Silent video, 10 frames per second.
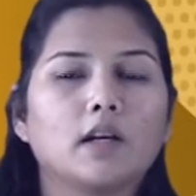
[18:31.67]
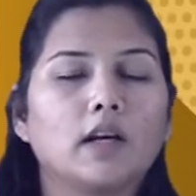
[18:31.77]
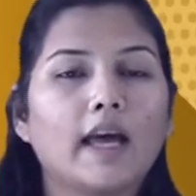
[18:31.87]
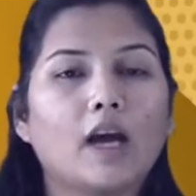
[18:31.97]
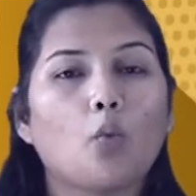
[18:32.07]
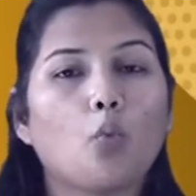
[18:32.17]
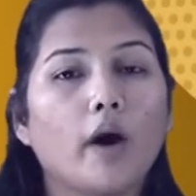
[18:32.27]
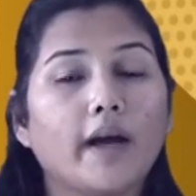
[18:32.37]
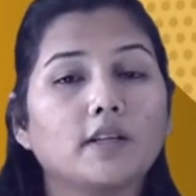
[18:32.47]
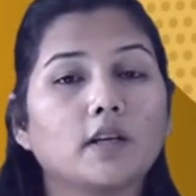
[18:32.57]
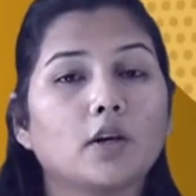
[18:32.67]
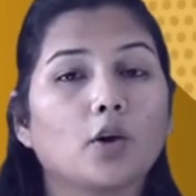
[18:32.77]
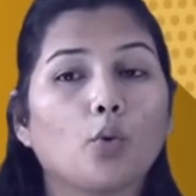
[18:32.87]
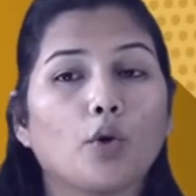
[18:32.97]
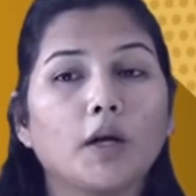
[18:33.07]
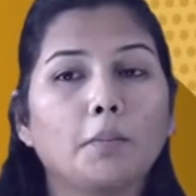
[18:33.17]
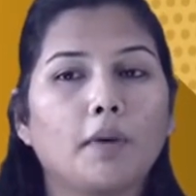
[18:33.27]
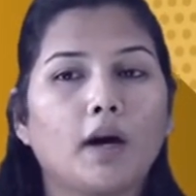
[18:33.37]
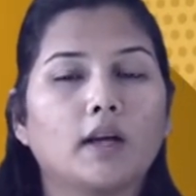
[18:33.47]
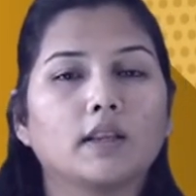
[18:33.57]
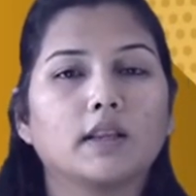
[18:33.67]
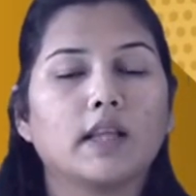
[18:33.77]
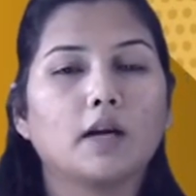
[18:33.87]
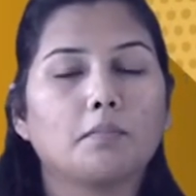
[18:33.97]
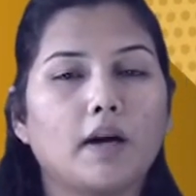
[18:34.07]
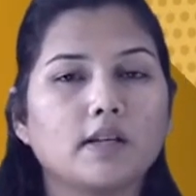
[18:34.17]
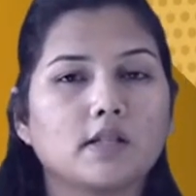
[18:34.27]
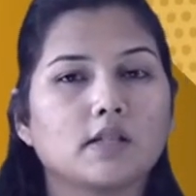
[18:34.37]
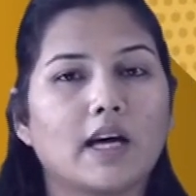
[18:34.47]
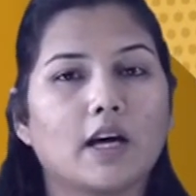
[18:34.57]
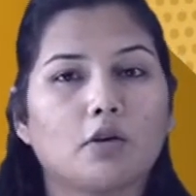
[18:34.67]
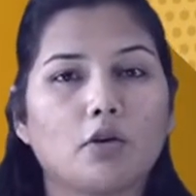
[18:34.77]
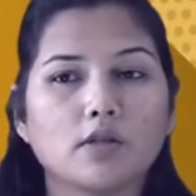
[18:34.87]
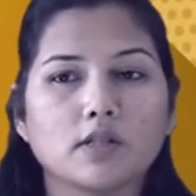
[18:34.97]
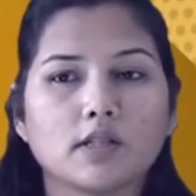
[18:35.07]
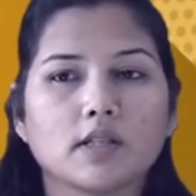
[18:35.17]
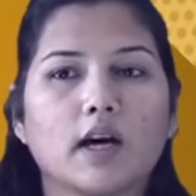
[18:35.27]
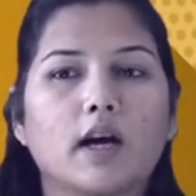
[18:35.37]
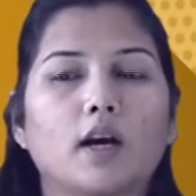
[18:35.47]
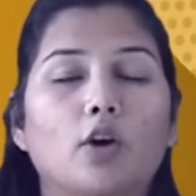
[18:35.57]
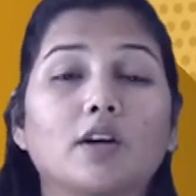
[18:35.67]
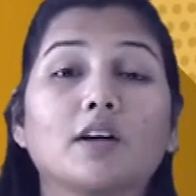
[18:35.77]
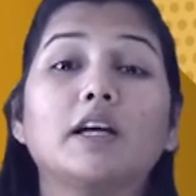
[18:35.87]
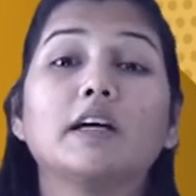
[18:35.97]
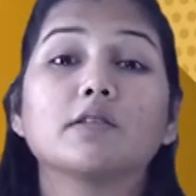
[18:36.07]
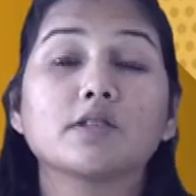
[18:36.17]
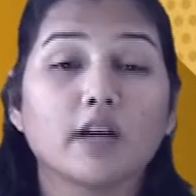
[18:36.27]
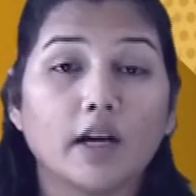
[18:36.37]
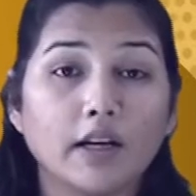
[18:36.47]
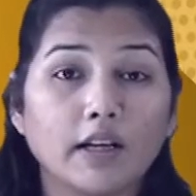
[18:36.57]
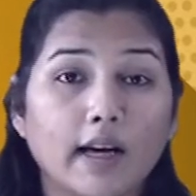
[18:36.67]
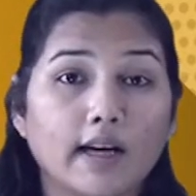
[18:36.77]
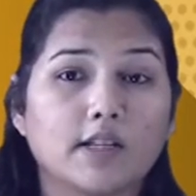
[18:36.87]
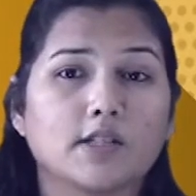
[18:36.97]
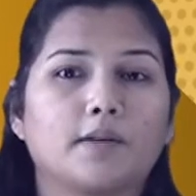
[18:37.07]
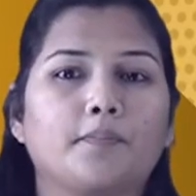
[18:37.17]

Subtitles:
like a white glowing path that passes across the sky on a clear starry night.